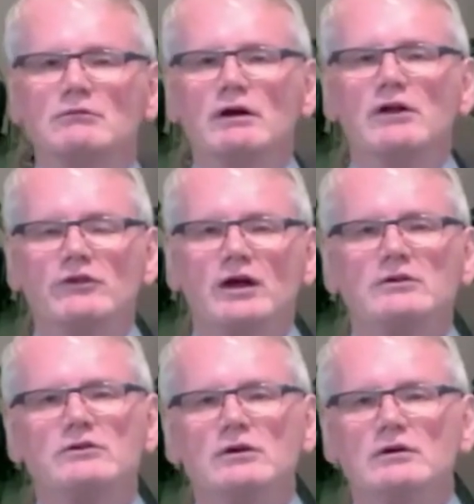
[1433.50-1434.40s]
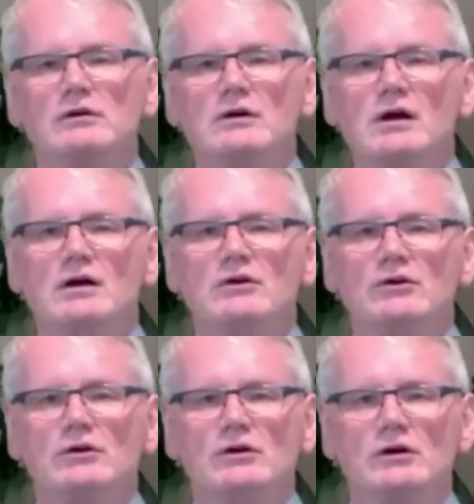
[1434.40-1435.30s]
when he said,
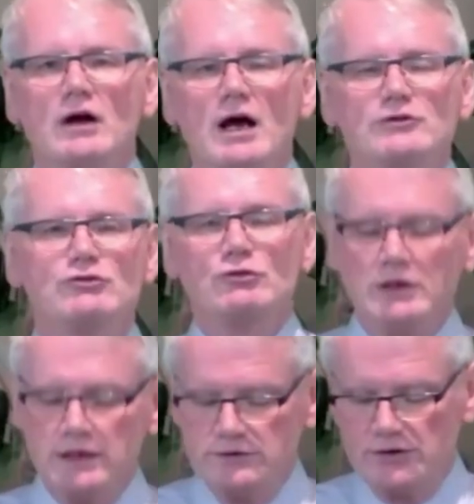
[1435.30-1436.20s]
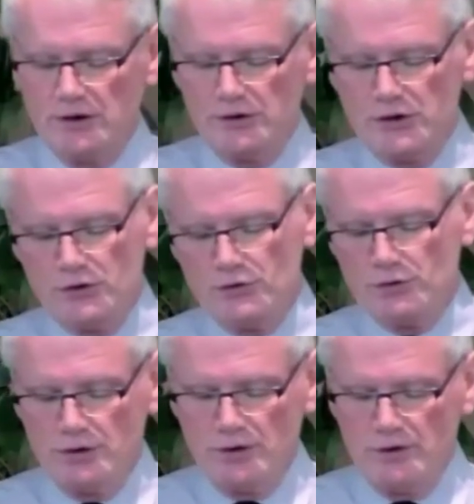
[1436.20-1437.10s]
I truly tell
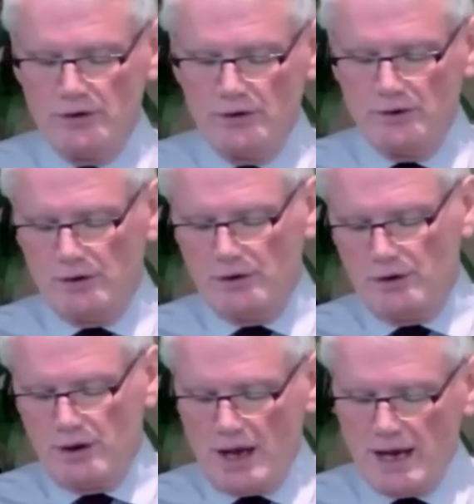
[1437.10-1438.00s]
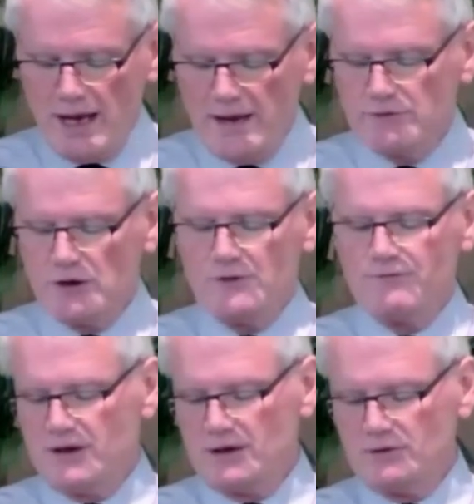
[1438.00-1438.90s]
you, I have not
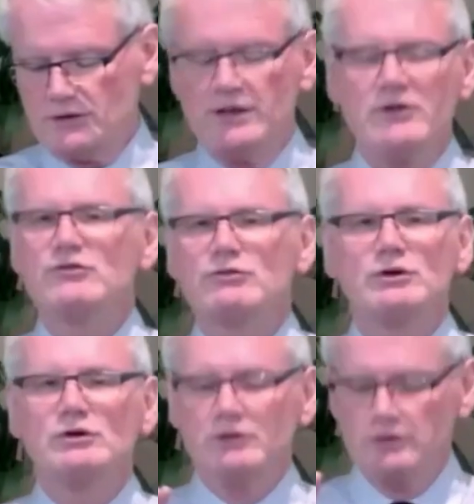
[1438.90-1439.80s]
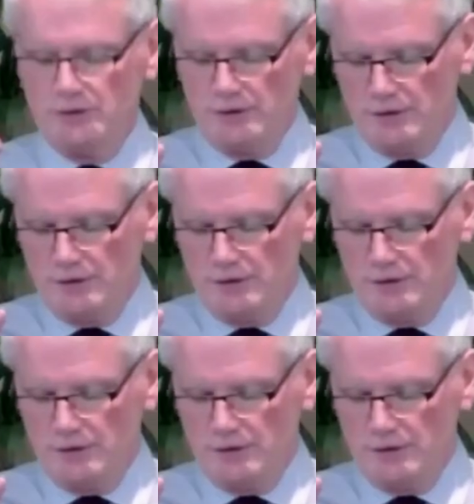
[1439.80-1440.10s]
found in Israel